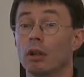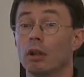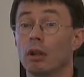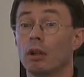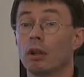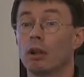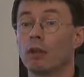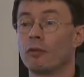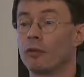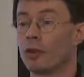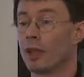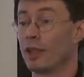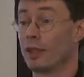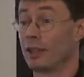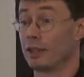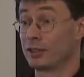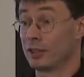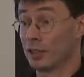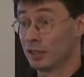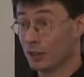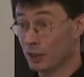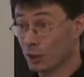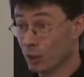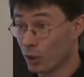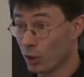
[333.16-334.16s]
of
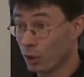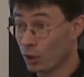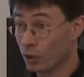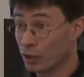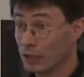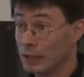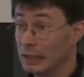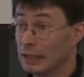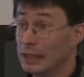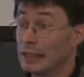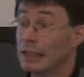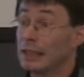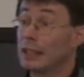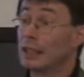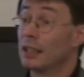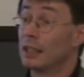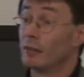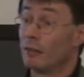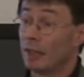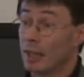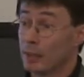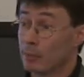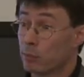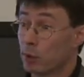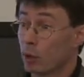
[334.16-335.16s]
Alexander's talk.
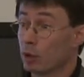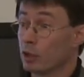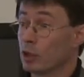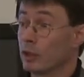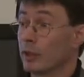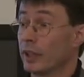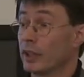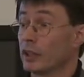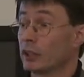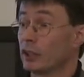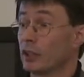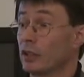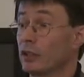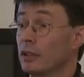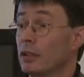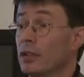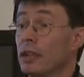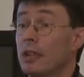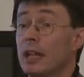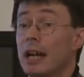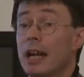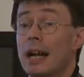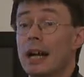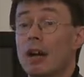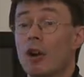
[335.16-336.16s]
Very important question.
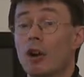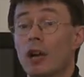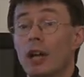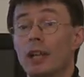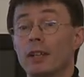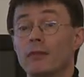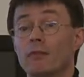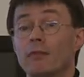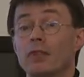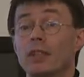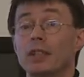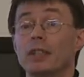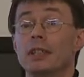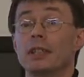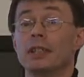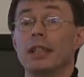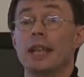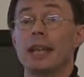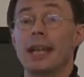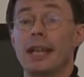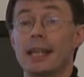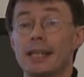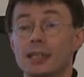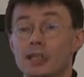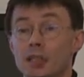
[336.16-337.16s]
How can we
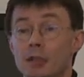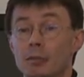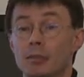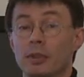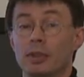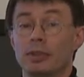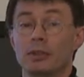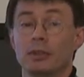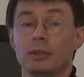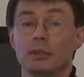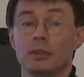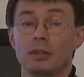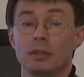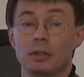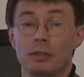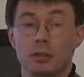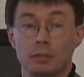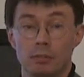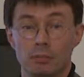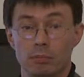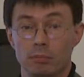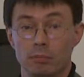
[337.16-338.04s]
estimate the